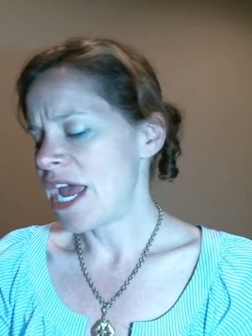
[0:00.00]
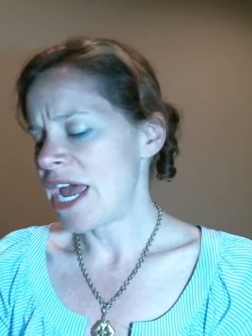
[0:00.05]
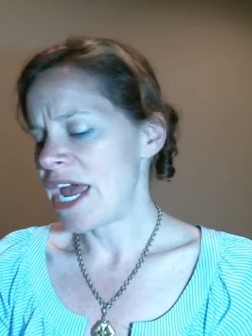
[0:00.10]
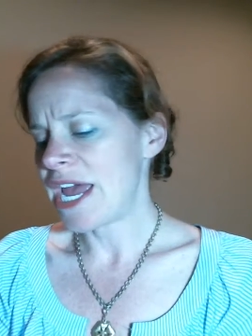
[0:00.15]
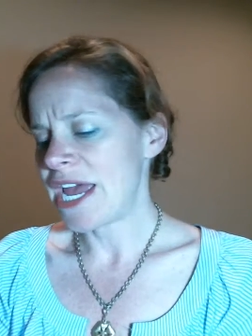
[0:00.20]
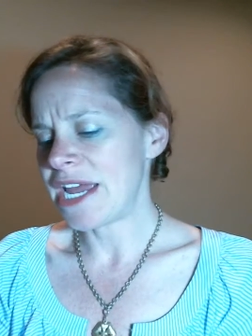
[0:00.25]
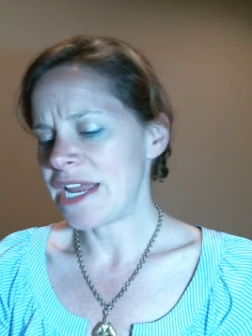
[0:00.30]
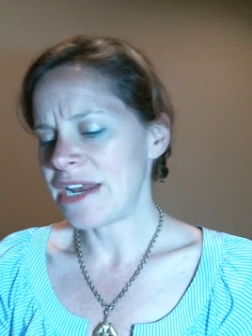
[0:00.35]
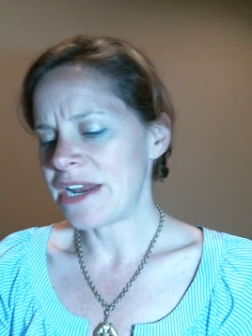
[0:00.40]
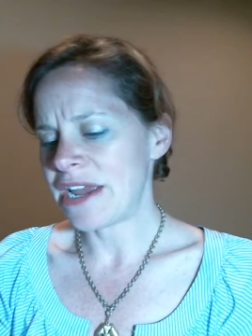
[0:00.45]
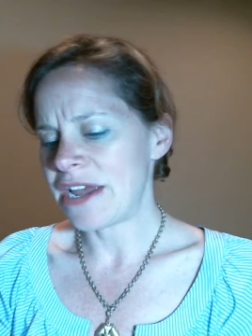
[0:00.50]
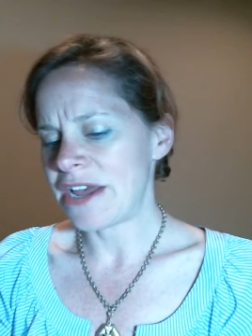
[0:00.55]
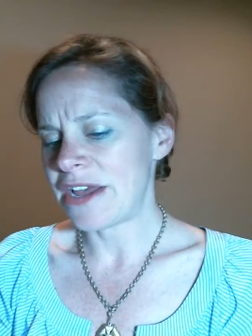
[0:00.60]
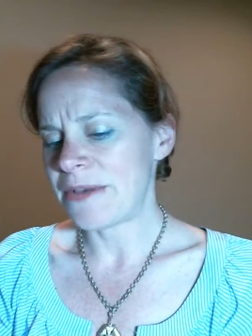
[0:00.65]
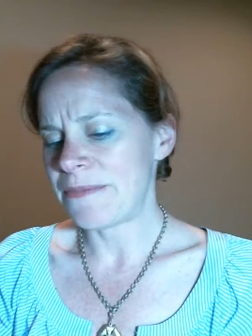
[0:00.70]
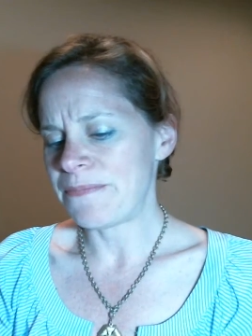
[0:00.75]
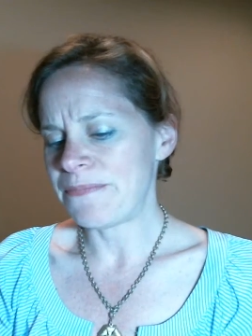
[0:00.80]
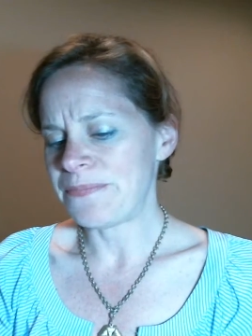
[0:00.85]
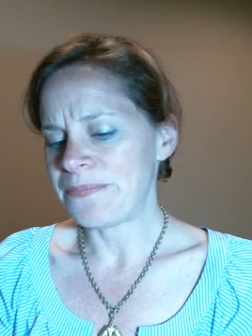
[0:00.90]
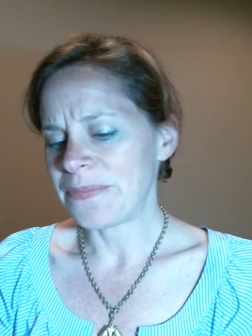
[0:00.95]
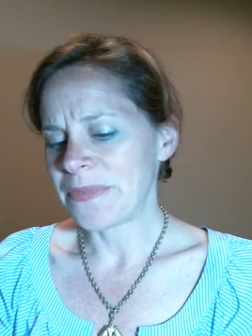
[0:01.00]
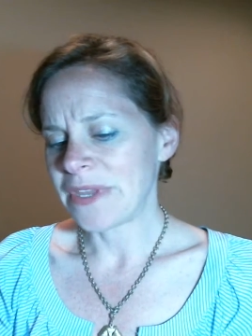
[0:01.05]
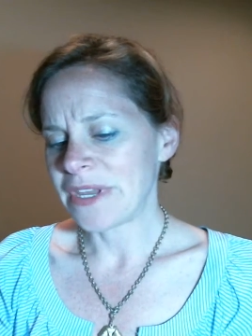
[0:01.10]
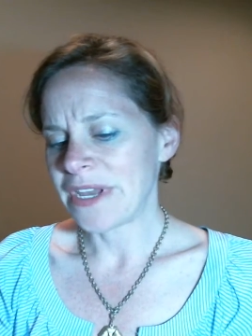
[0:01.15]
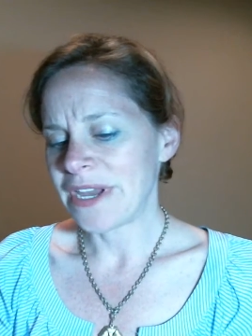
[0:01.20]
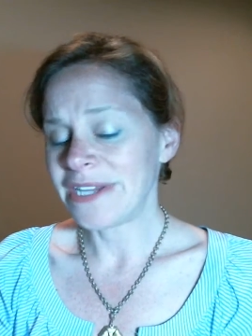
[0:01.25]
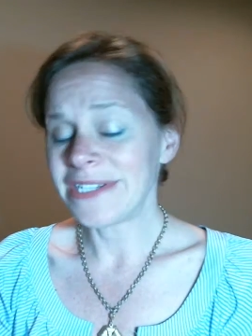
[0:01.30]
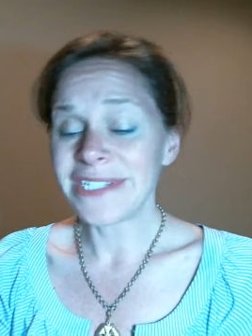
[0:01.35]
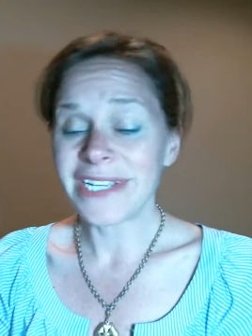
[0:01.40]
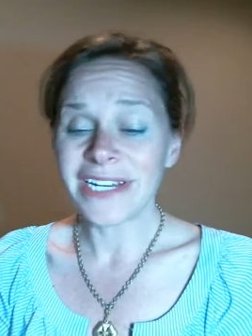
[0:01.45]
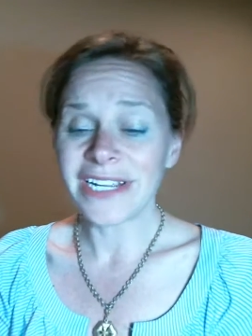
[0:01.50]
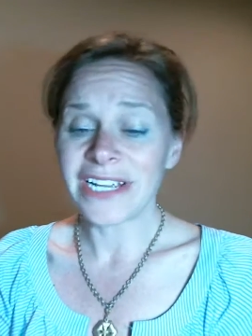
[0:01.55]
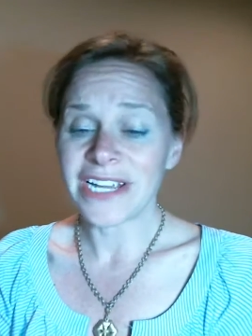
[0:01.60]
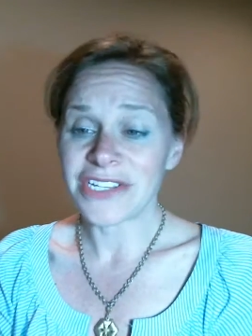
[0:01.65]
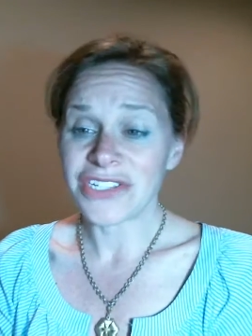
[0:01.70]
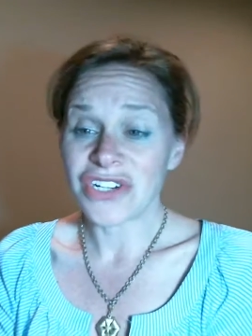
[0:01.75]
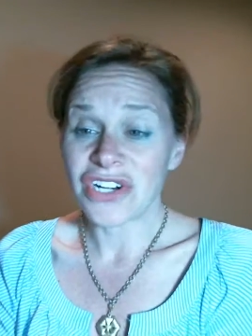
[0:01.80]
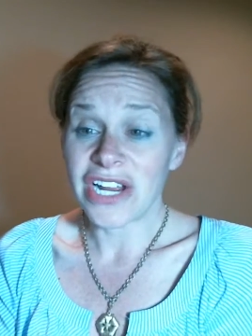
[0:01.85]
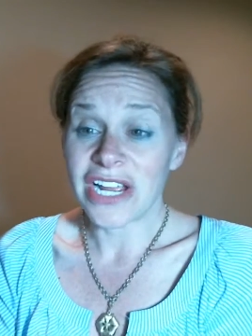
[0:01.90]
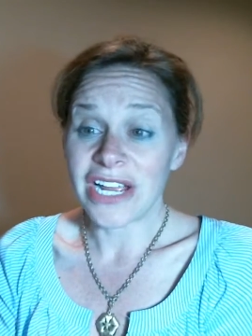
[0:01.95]
And um, I did it
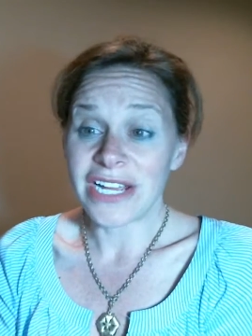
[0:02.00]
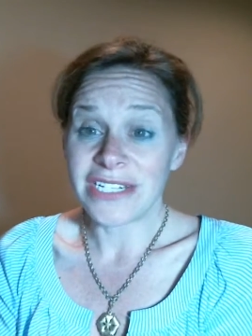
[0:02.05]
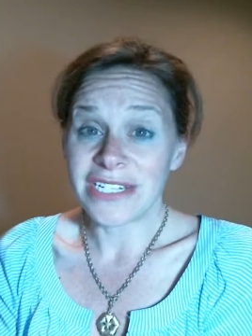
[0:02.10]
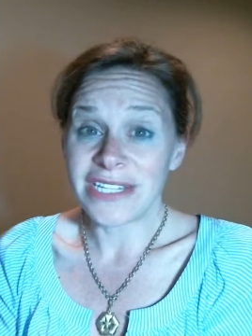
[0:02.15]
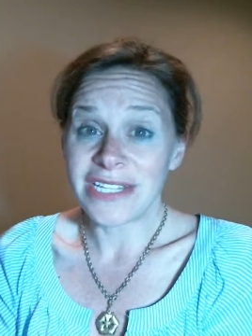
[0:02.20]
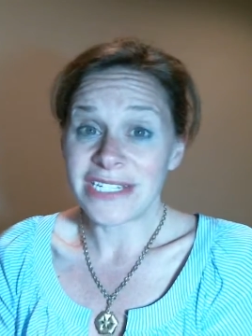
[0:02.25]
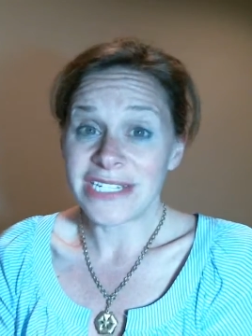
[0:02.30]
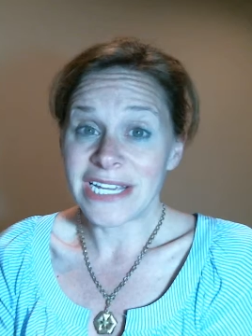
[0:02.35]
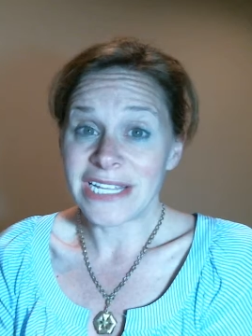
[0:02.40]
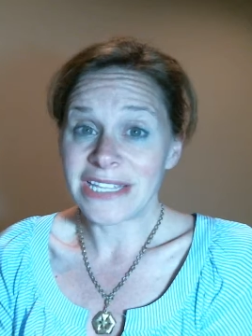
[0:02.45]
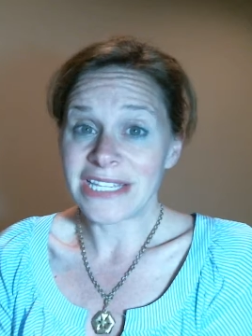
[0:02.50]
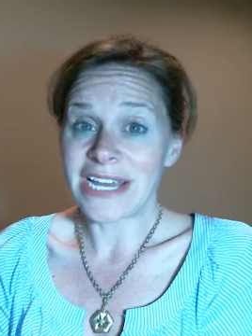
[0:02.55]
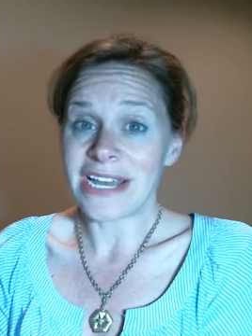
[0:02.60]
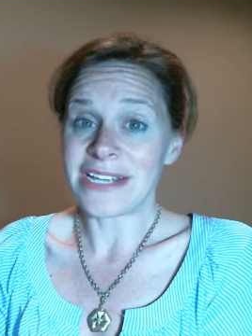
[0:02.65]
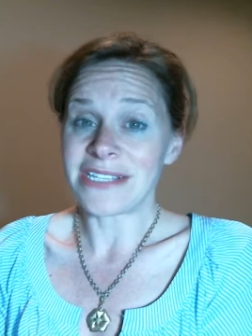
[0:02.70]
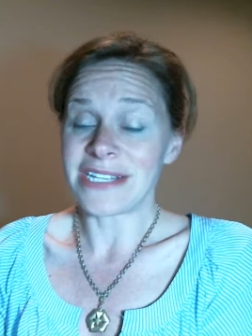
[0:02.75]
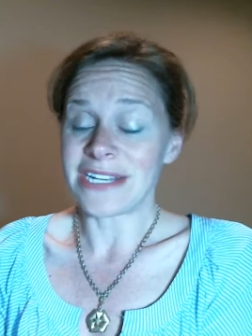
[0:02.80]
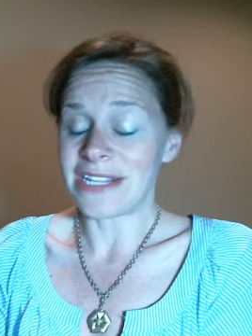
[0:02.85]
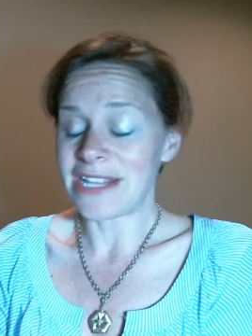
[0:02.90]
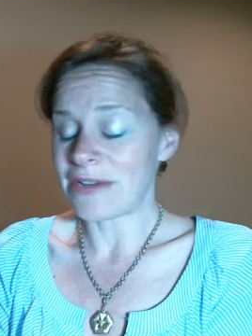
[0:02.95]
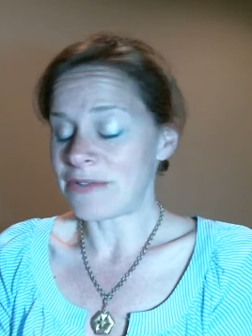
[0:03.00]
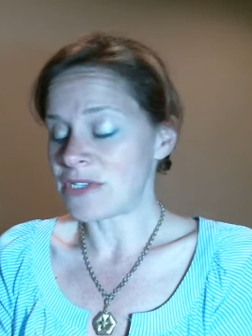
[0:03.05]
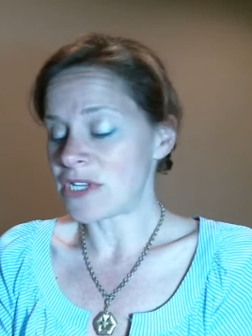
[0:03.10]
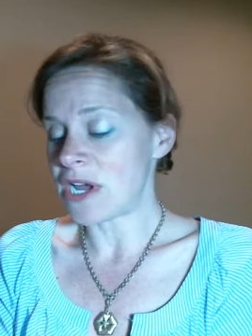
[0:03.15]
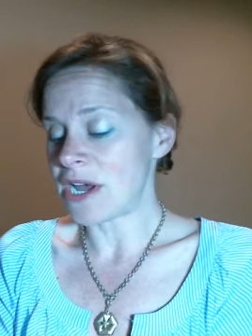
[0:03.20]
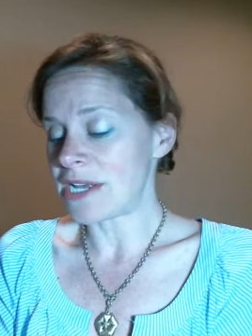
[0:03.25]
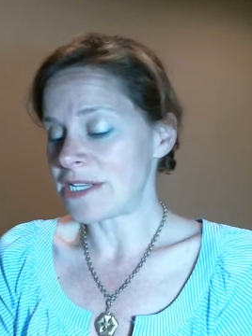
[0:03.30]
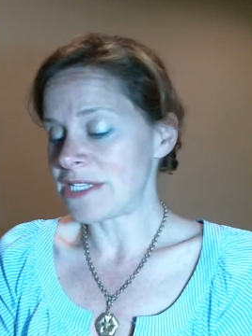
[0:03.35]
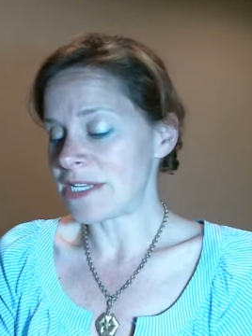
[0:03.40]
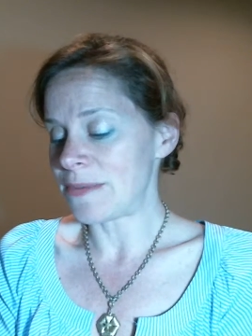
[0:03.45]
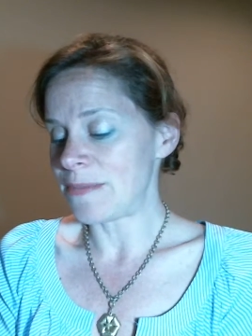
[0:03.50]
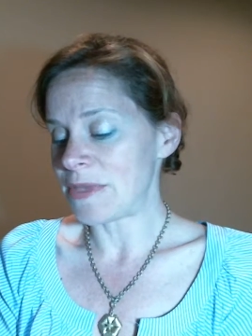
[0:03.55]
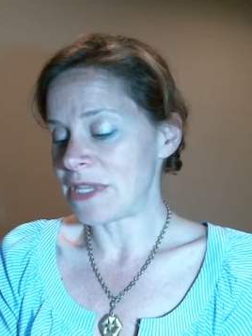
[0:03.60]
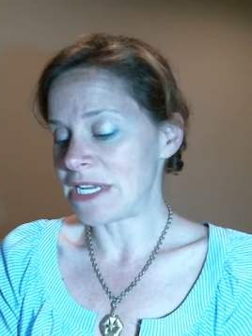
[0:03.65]
yesterday. I did the 10,000, and that was awesome.